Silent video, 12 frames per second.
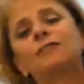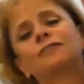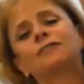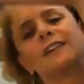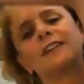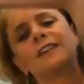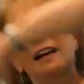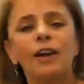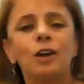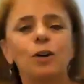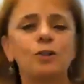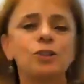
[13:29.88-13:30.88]

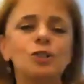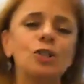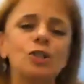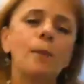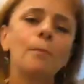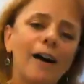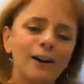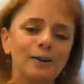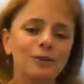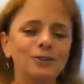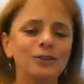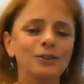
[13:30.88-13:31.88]
lift and oh. they could oh.
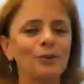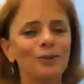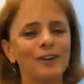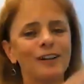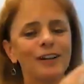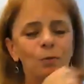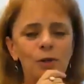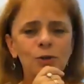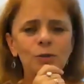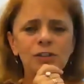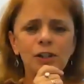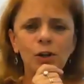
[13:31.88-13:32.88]
jump higher.
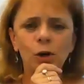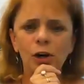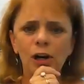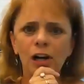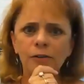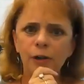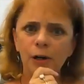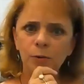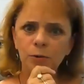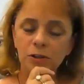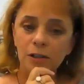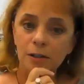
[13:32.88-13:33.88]
So when you said
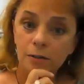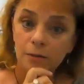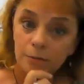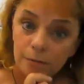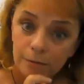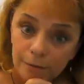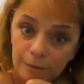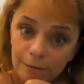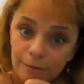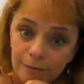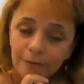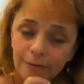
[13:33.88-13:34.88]
choreographer, I was
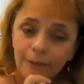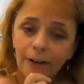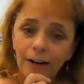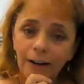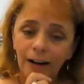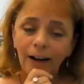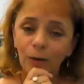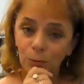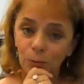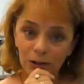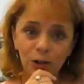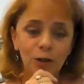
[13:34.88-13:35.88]
like,
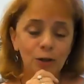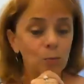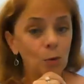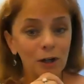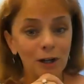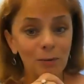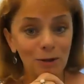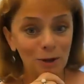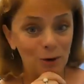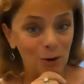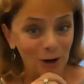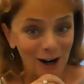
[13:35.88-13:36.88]
oh, really?
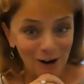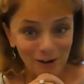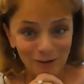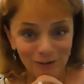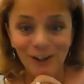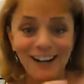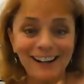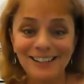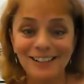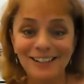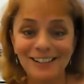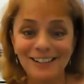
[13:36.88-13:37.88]
You're working with a
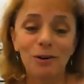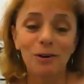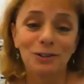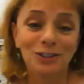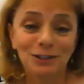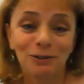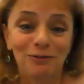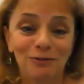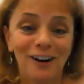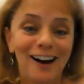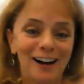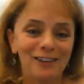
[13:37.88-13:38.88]
choreographer? And I didn't
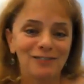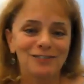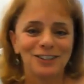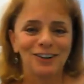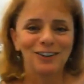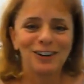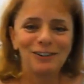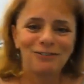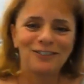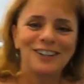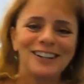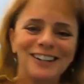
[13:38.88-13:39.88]
know you were six foot
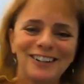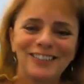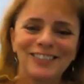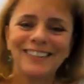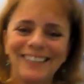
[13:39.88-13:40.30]
five. So